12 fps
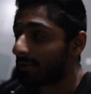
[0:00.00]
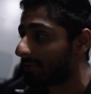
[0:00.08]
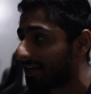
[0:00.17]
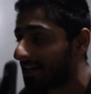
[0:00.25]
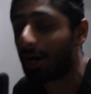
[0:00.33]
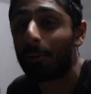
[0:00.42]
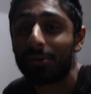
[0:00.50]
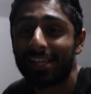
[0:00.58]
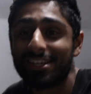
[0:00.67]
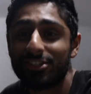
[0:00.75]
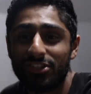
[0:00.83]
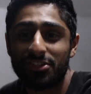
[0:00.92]
I mean, a couple
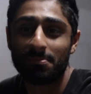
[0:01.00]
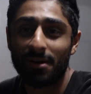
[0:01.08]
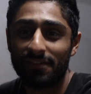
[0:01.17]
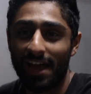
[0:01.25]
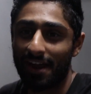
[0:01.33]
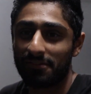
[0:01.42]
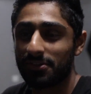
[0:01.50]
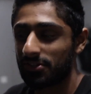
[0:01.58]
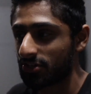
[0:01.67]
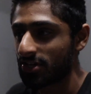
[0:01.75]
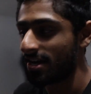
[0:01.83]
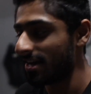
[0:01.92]
inches above
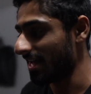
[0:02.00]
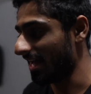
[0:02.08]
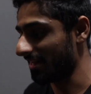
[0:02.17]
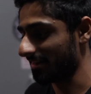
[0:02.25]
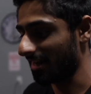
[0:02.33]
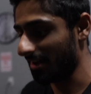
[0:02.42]
average, and